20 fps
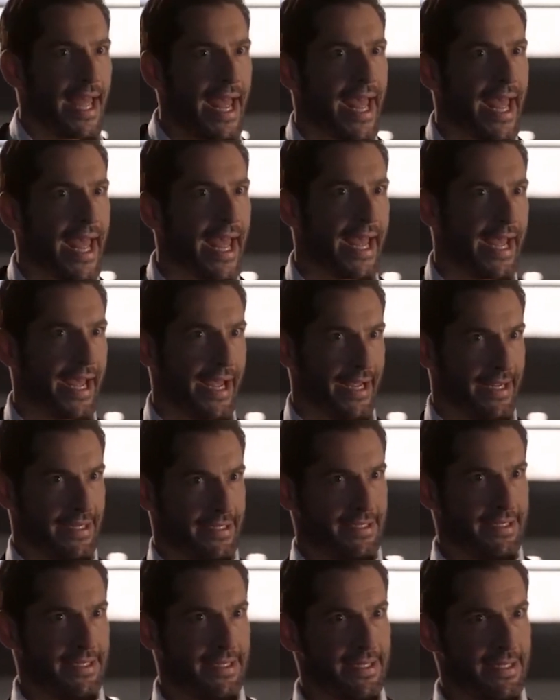hair.
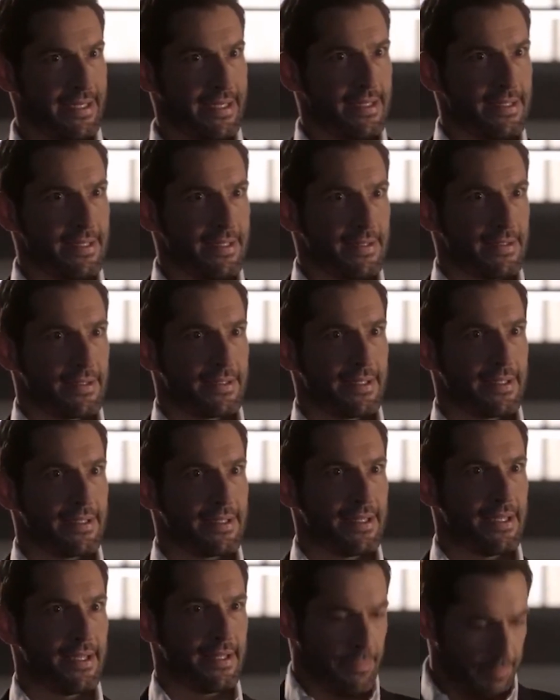Well,
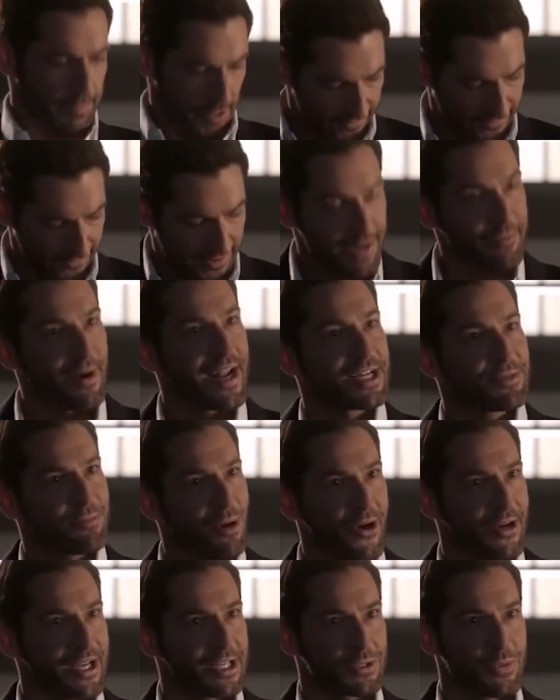the perfectly arranged
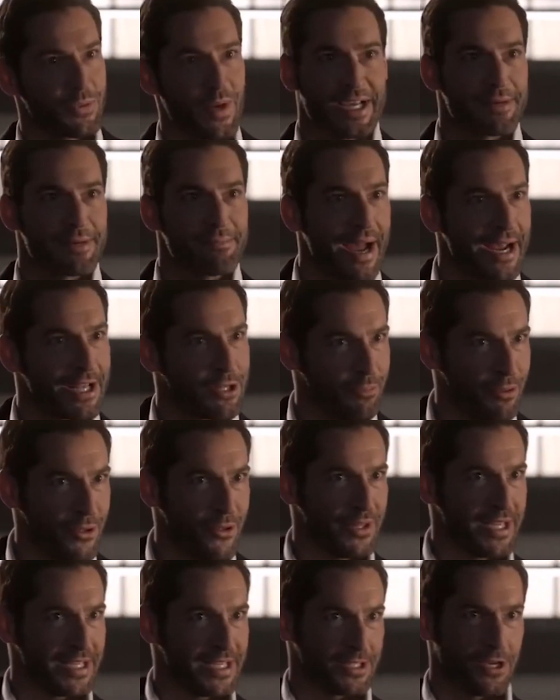pocket square. Could Michael
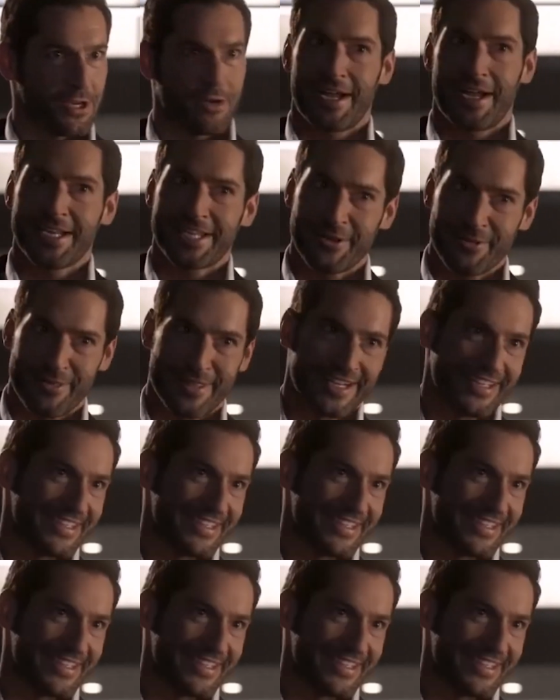pull this off? I don't